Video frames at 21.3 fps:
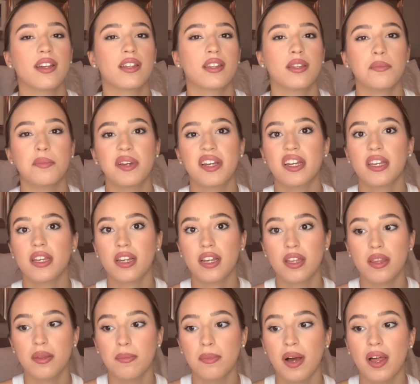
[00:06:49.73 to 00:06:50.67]
in the beginning
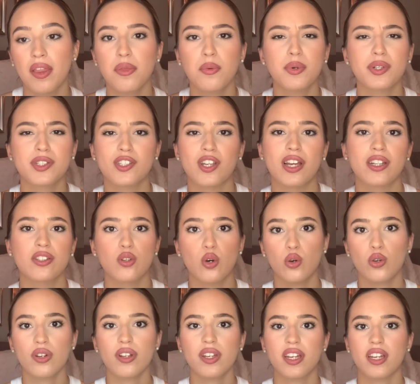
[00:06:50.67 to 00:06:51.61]
of the month, which I
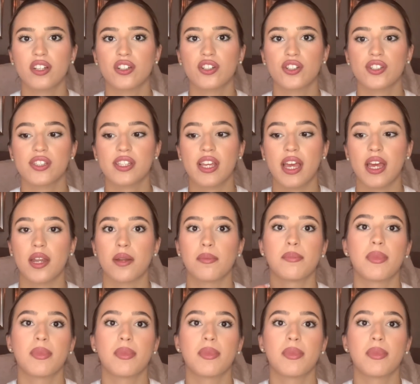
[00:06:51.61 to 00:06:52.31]
totally understand.